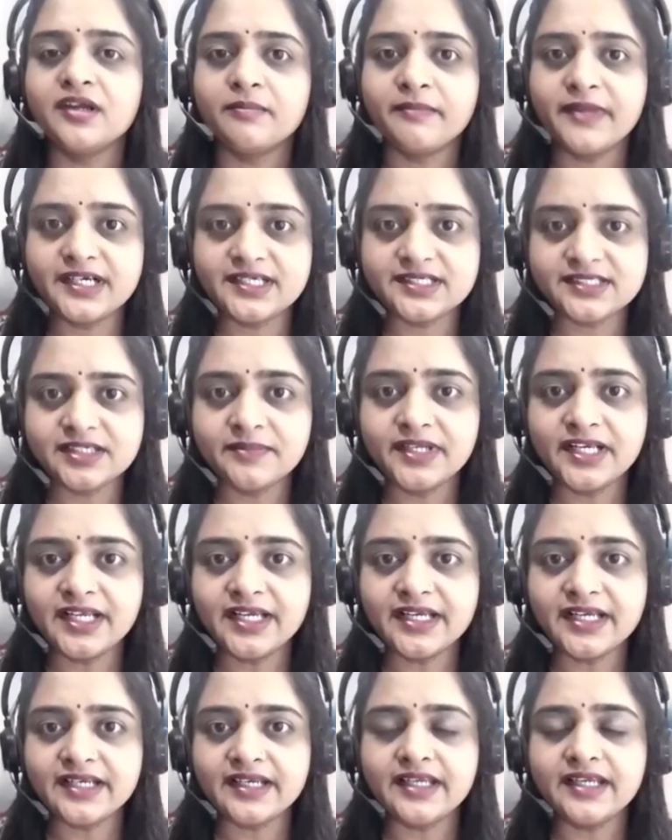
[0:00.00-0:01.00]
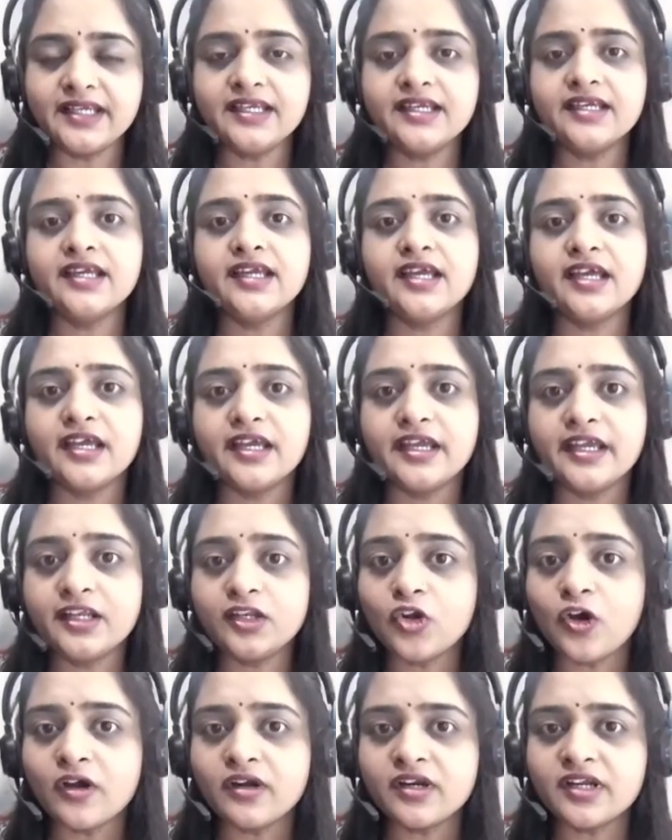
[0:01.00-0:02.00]
But similarly, in
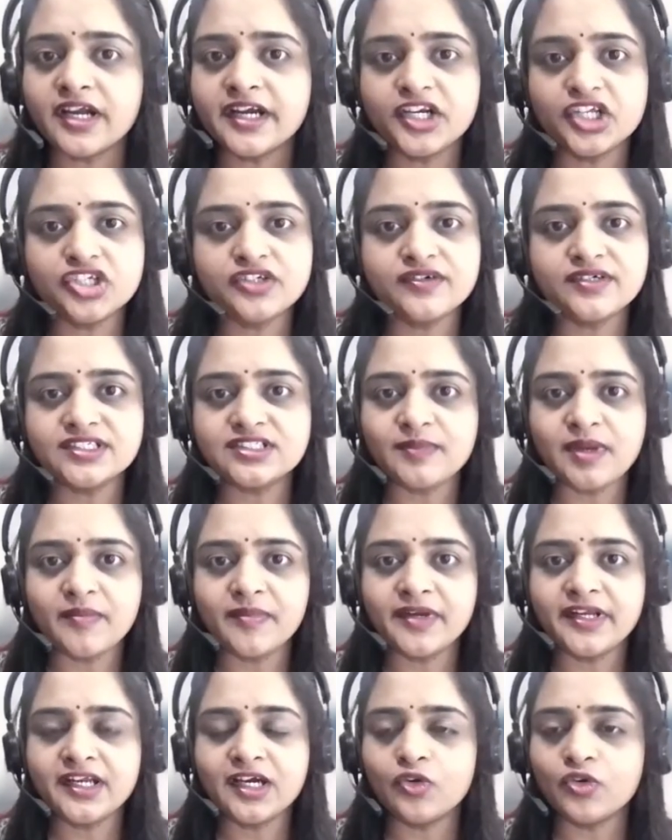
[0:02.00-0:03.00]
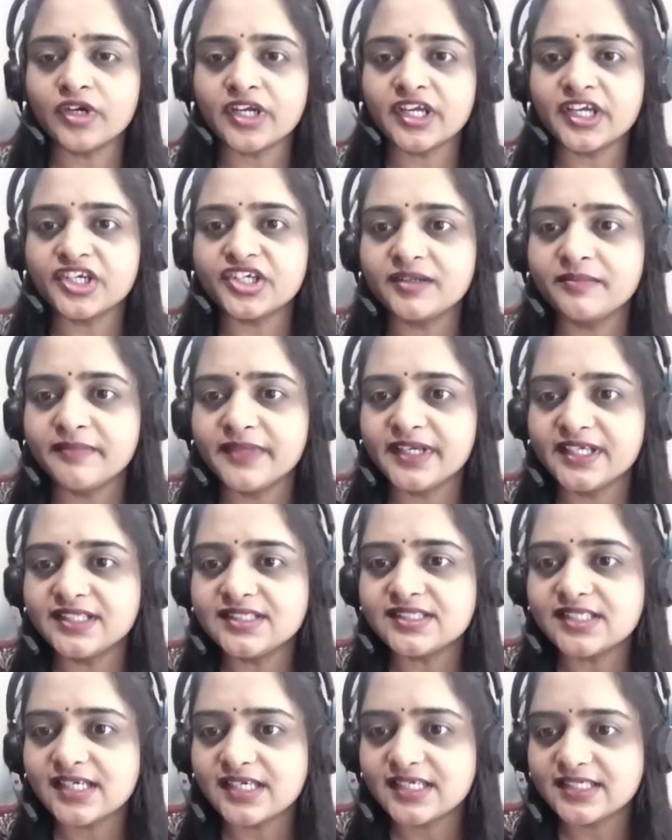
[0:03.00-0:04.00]
non-contiguous memory allocation
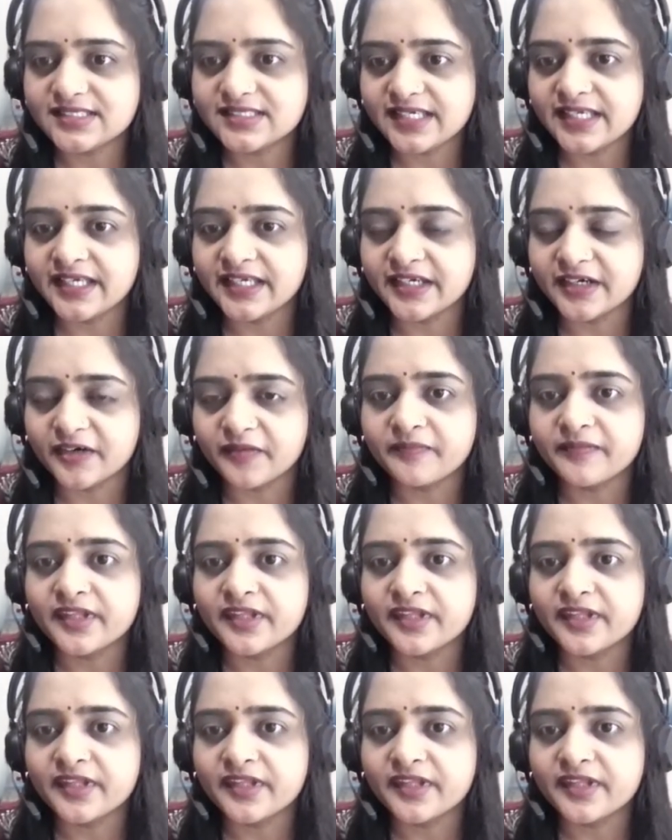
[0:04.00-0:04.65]
means, see here,